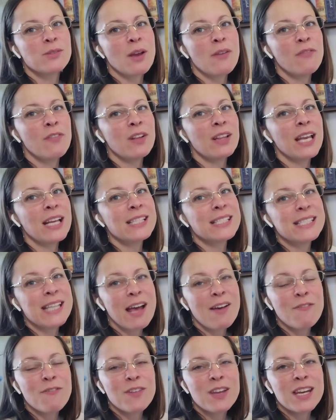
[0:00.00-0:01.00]
So I feel like
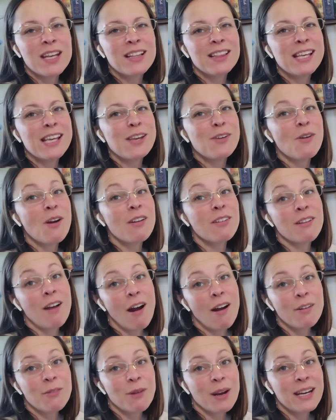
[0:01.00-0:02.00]
definitely you're on
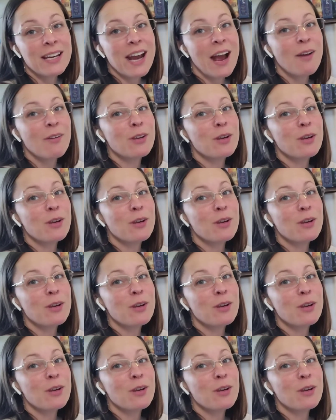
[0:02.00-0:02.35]
guard right now.